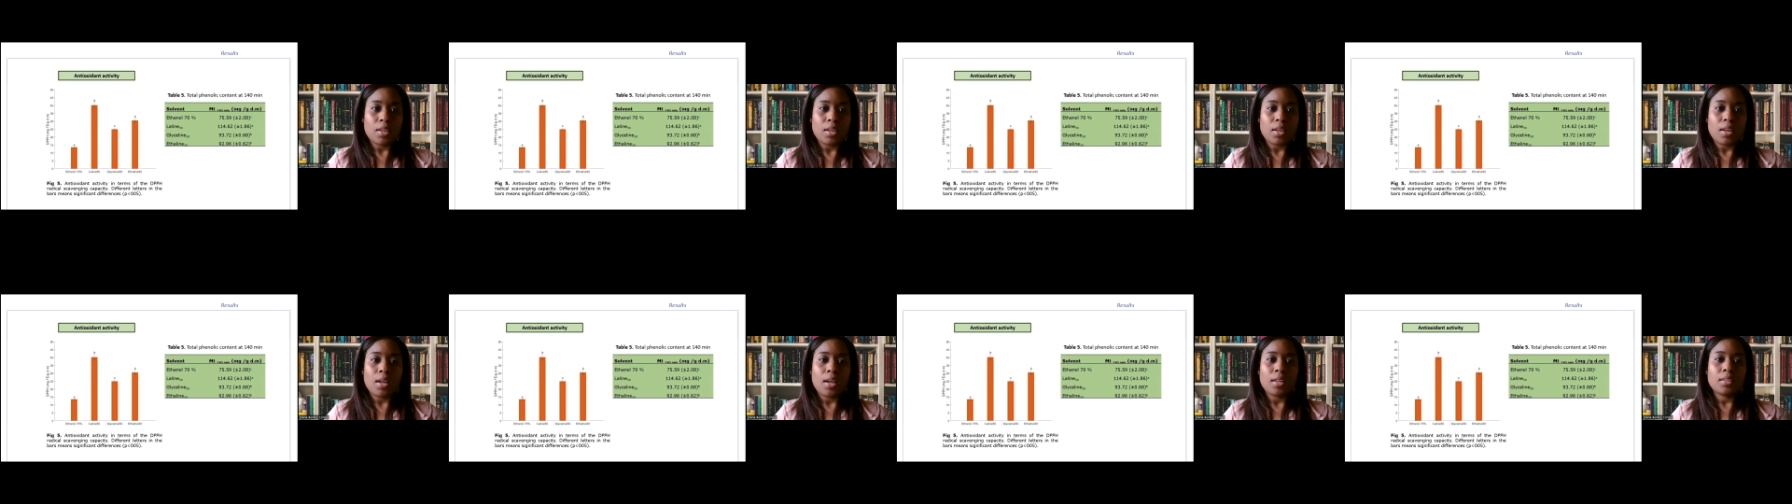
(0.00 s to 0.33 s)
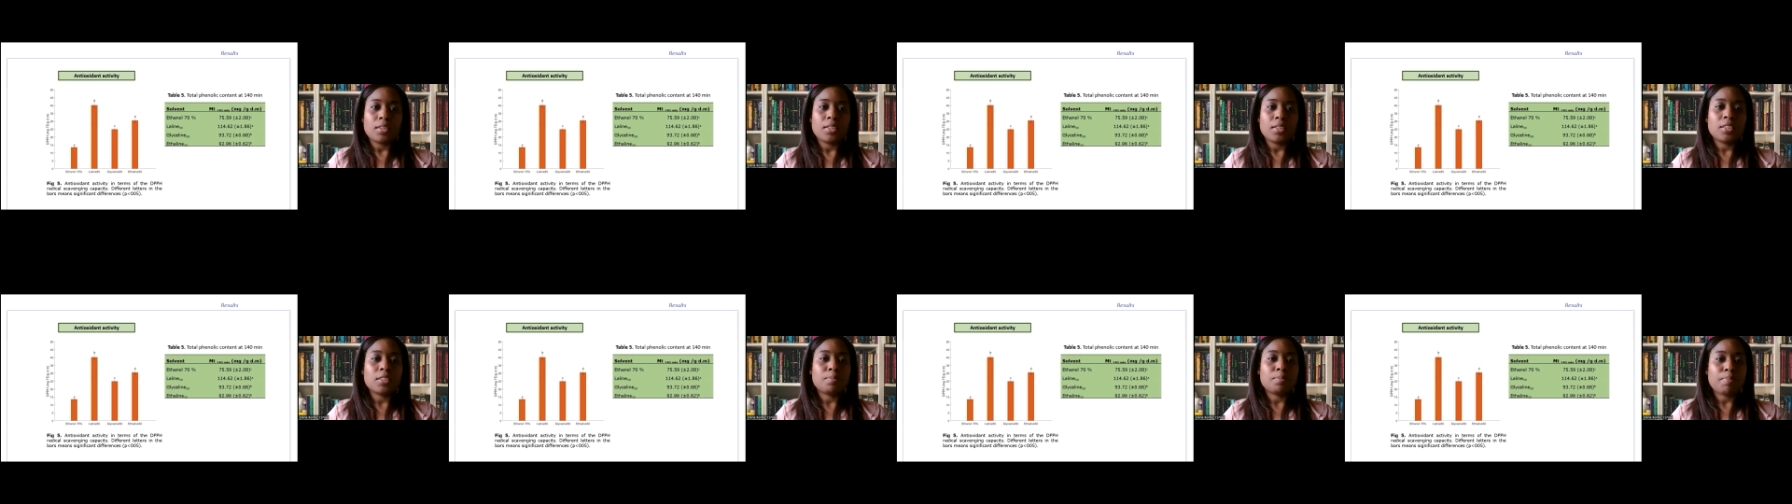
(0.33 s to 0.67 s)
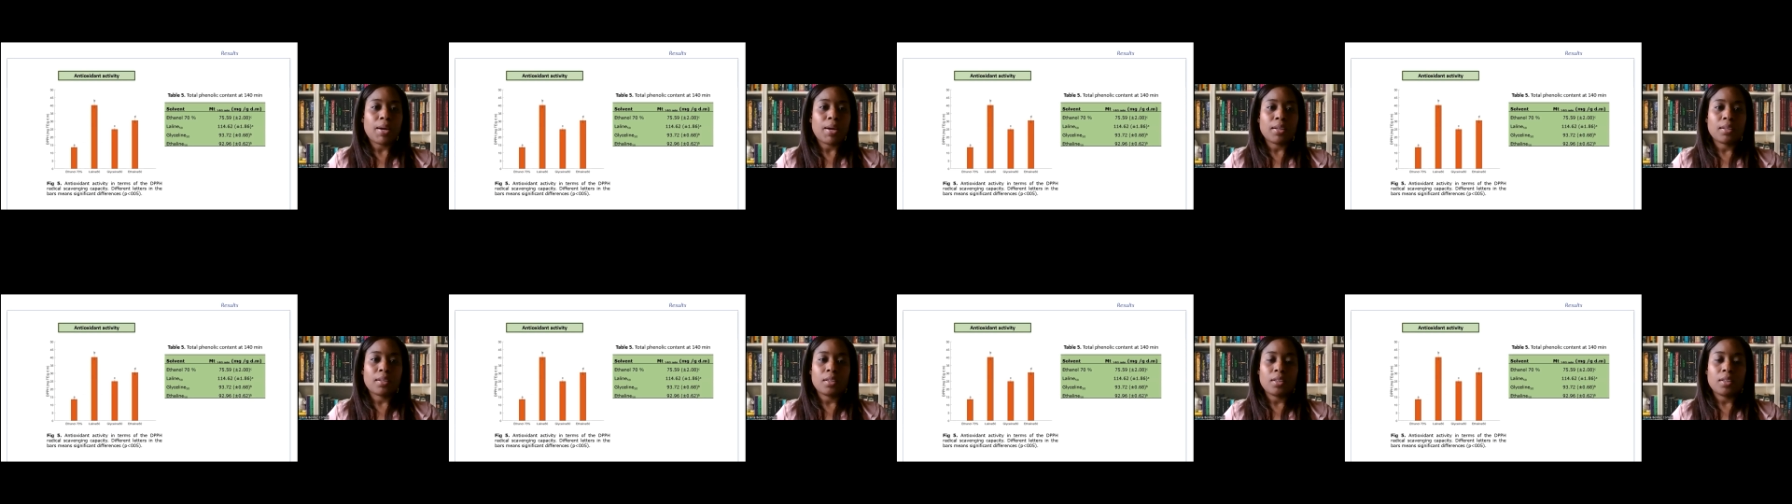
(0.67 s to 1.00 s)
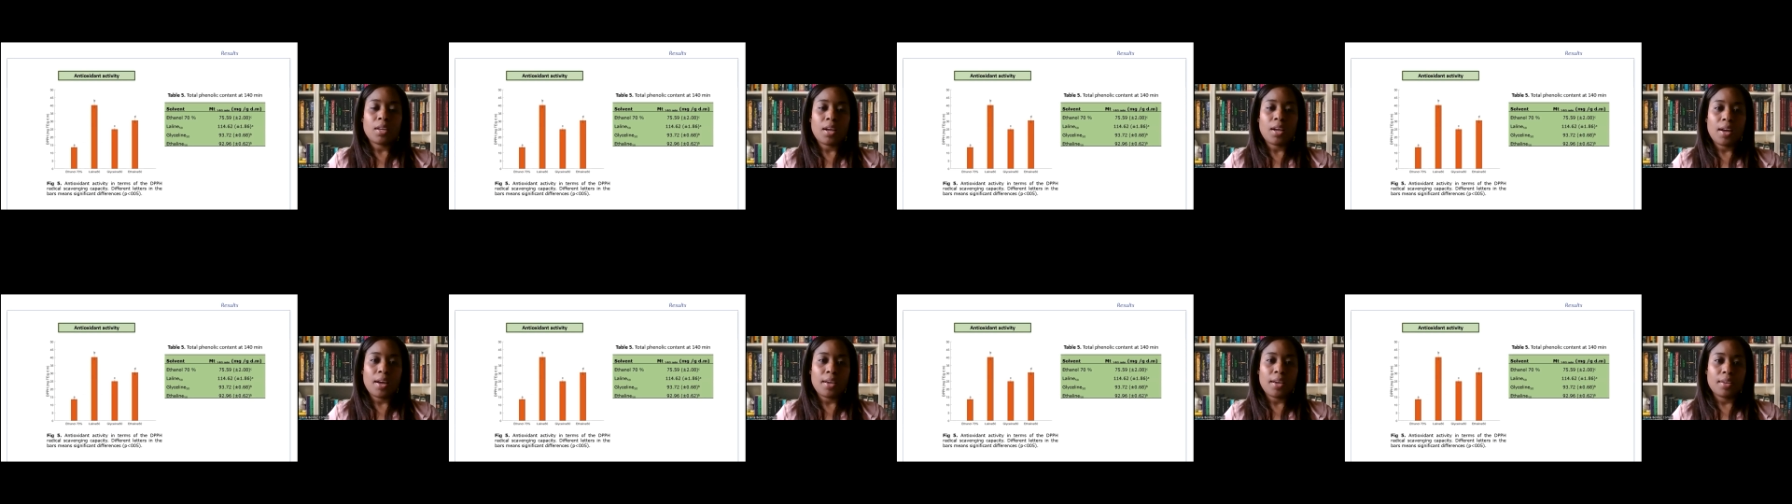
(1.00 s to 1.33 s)
and is markedly
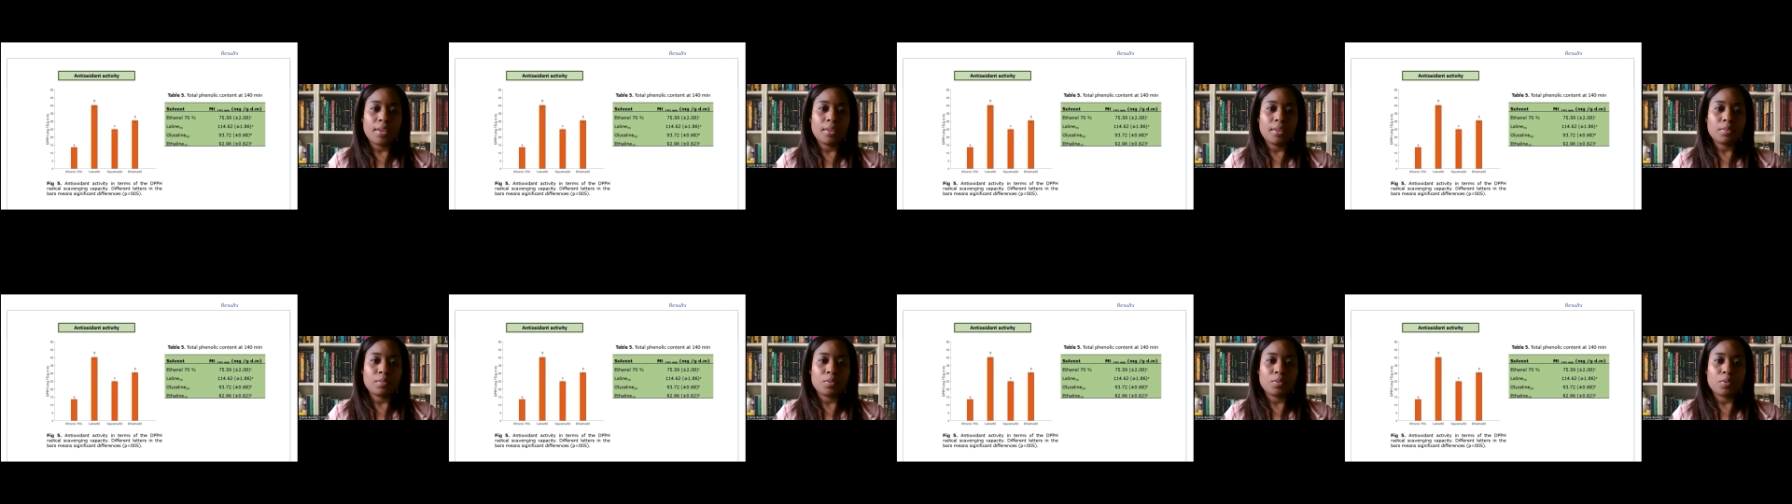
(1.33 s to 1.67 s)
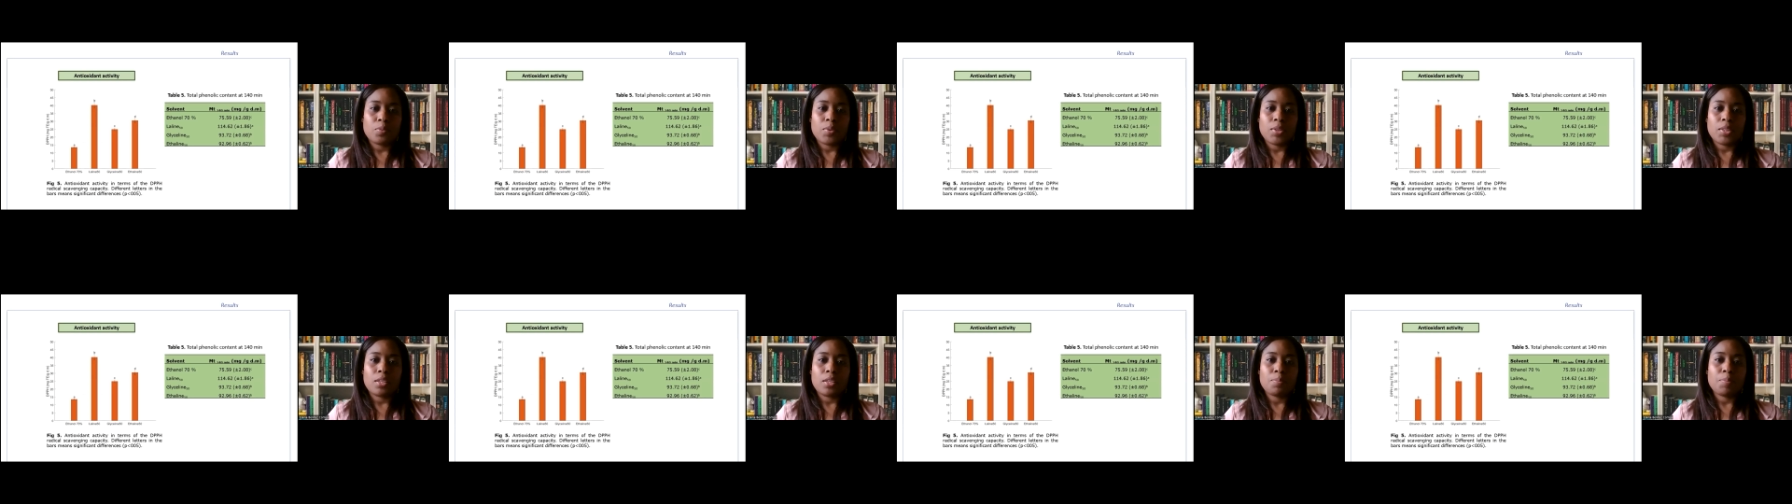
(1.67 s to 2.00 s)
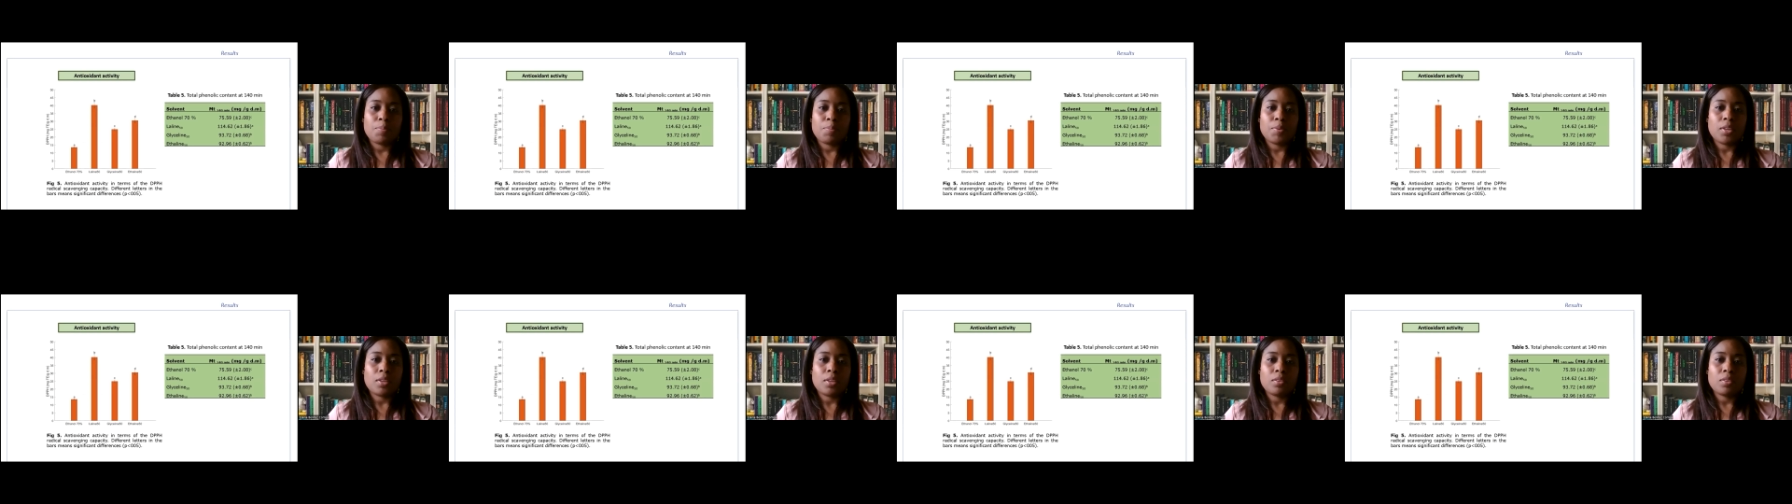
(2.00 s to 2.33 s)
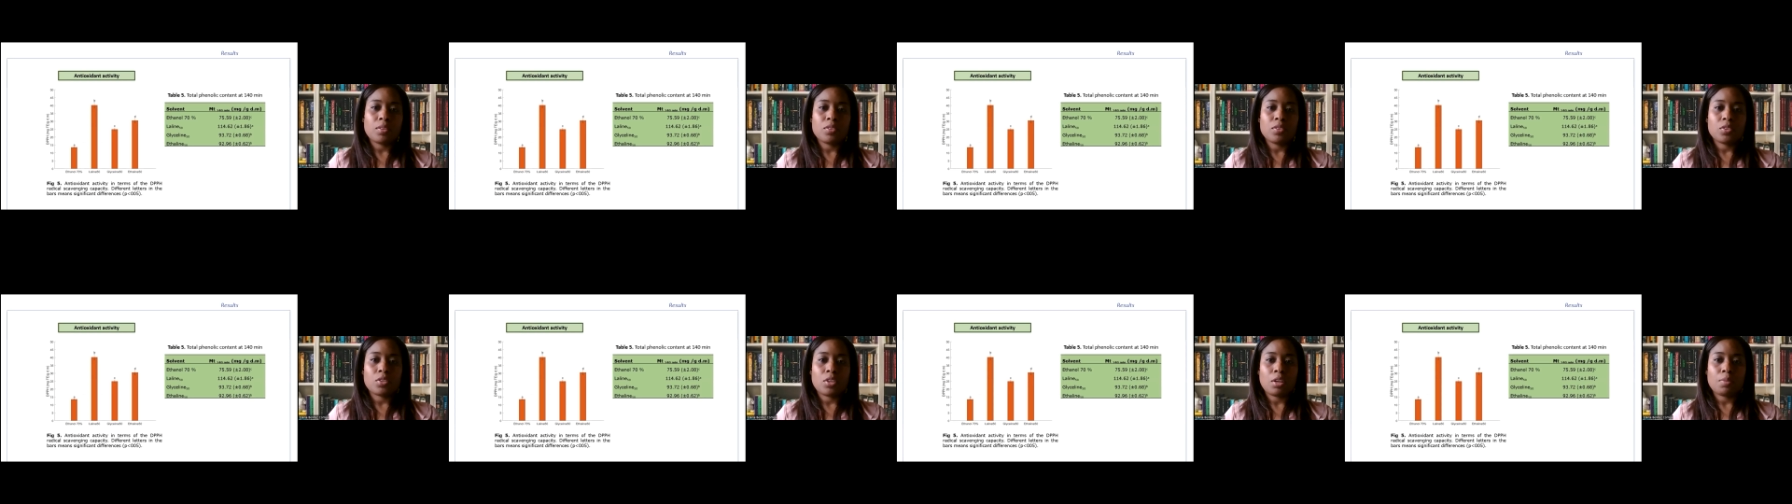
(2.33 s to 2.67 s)
higher with deep
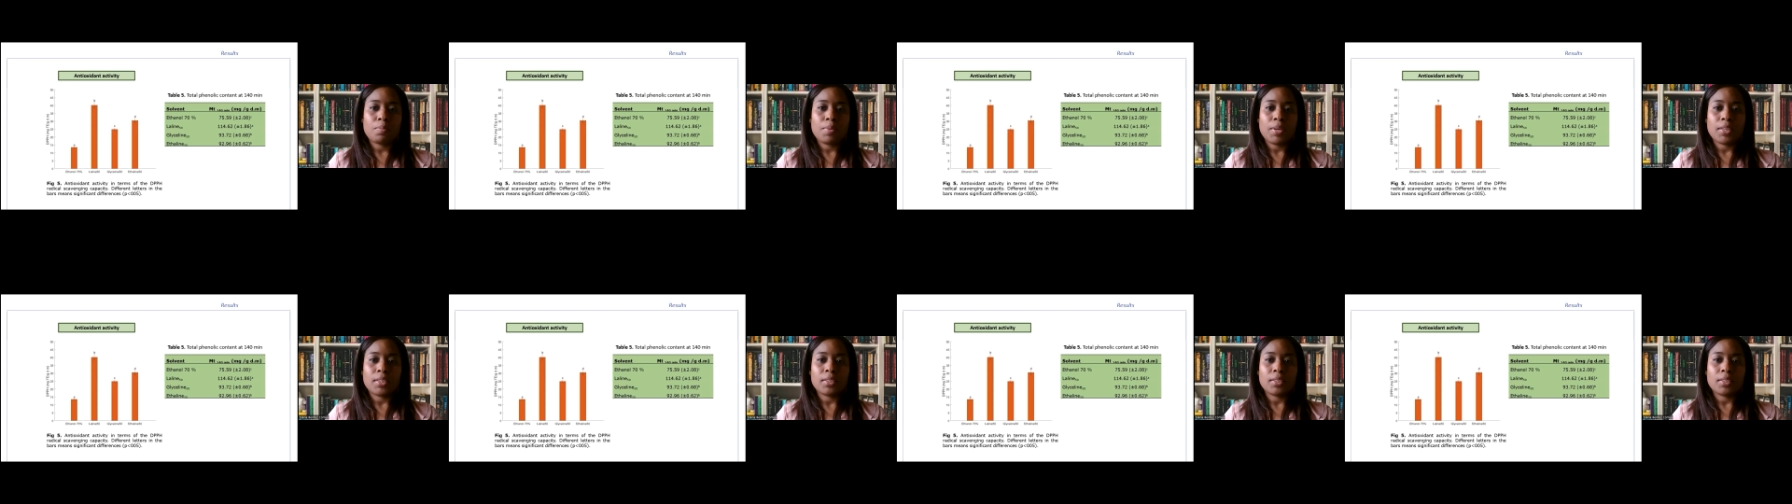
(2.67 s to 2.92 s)
eutectic solvent